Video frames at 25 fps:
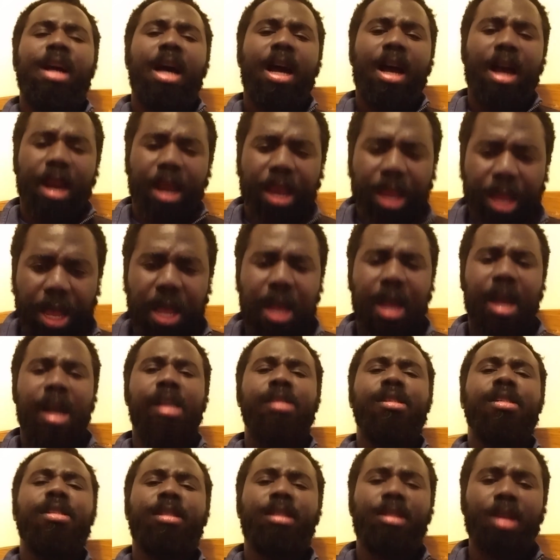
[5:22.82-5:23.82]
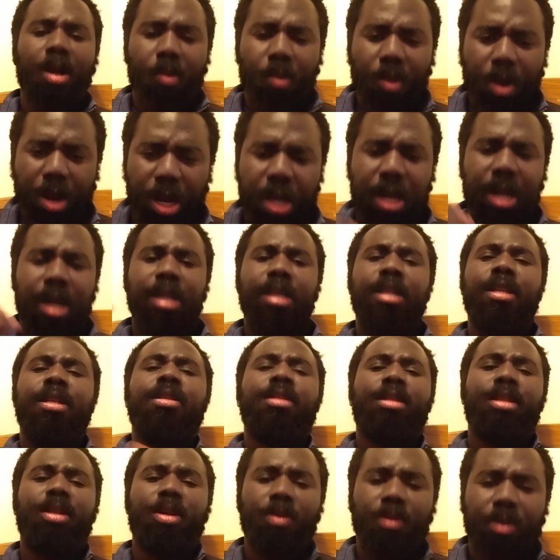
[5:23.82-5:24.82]
Honey, how you
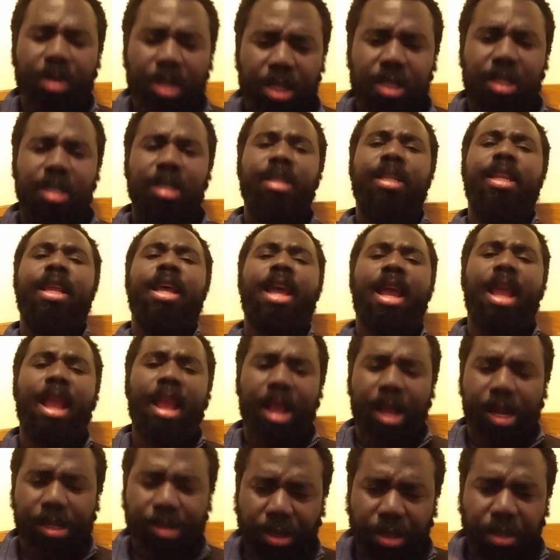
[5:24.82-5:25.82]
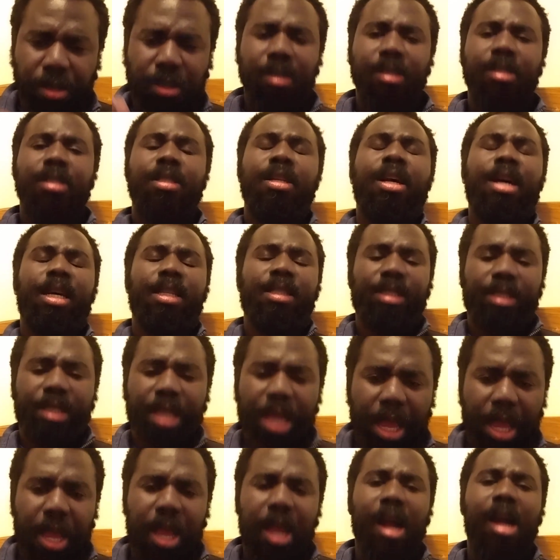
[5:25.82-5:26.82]
doing today? I
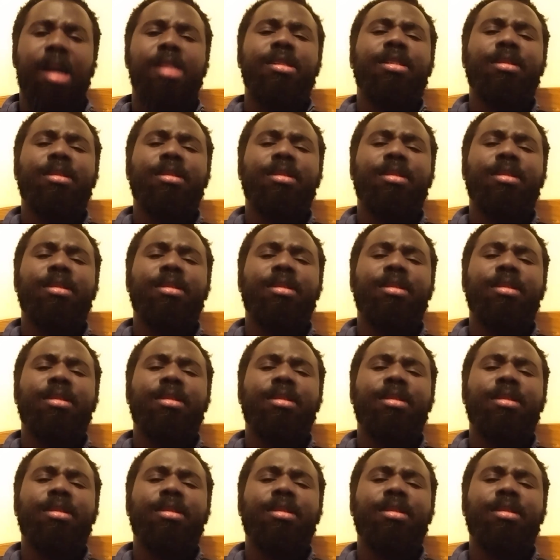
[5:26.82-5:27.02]
say,